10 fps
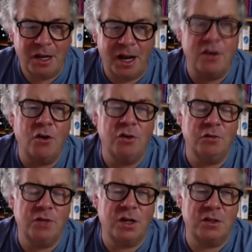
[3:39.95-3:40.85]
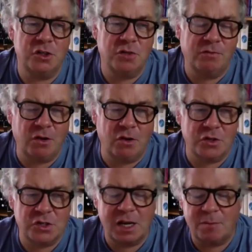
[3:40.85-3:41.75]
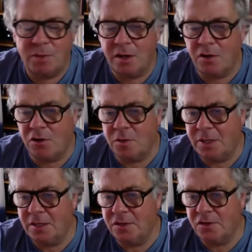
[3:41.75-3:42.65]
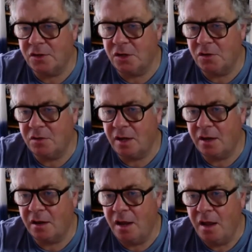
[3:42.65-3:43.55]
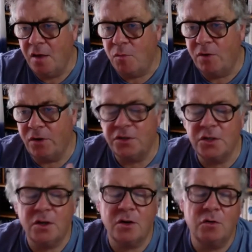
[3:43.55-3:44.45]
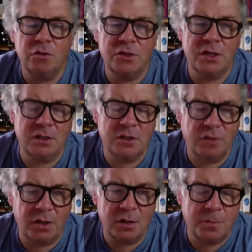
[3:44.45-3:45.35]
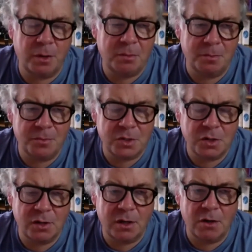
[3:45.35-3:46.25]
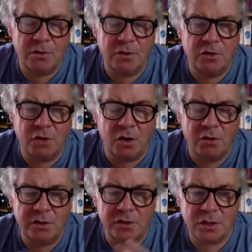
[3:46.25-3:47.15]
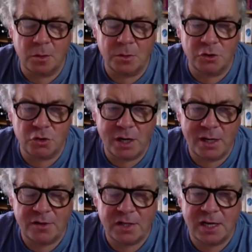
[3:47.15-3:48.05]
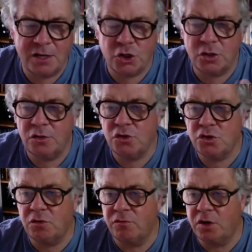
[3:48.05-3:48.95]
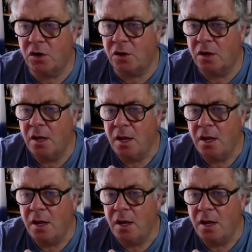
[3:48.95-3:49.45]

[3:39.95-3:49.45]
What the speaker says: And all you've done is you've lockstep the economy into a new thing. We've also got a whole series of other problems going on. You've got all these global trade tensions. You've got